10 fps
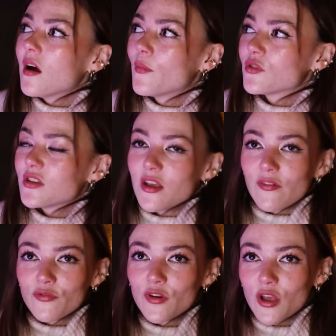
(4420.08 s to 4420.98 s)
I'm not saying you
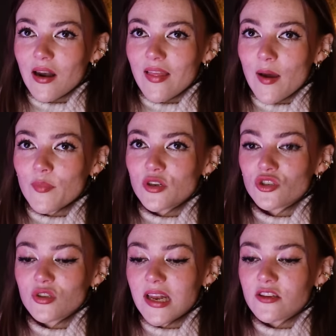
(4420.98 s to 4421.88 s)
have to fully go out like that, but
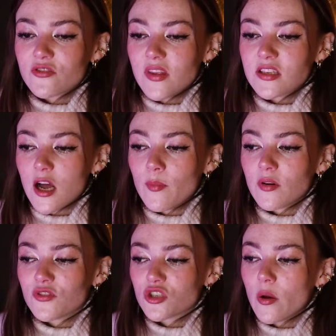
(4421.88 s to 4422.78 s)
just to illustrate the
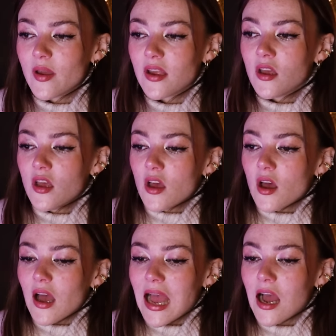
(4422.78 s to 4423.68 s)
example of showing
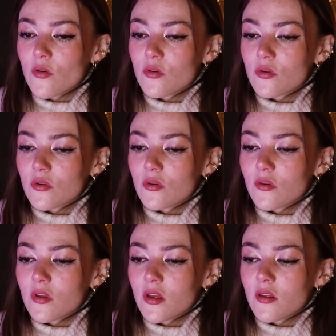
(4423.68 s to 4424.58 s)
how...
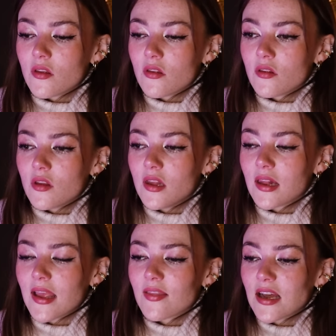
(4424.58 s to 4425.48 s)

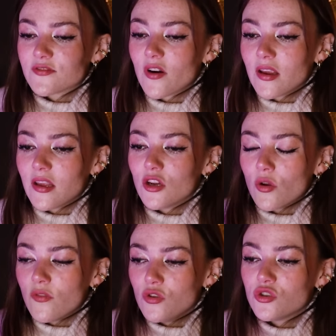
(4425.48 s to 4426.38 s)
it, like, that's very, you
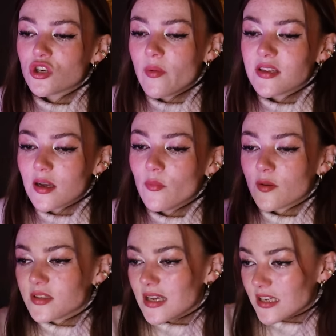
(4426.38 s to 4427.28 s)
know, if you're showing
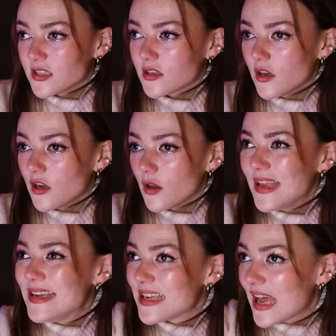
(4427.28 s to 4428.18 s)
someone obsessed and
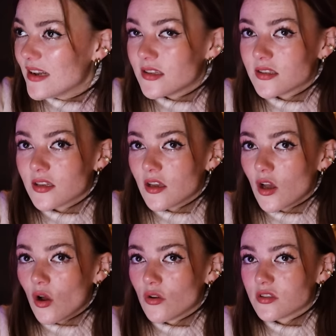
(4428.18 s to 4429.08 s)
intense
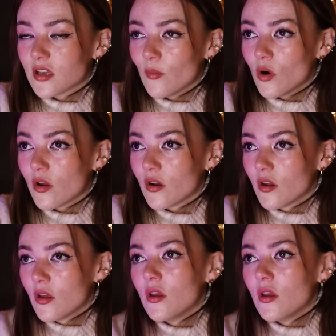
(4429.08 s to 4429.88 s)
on someone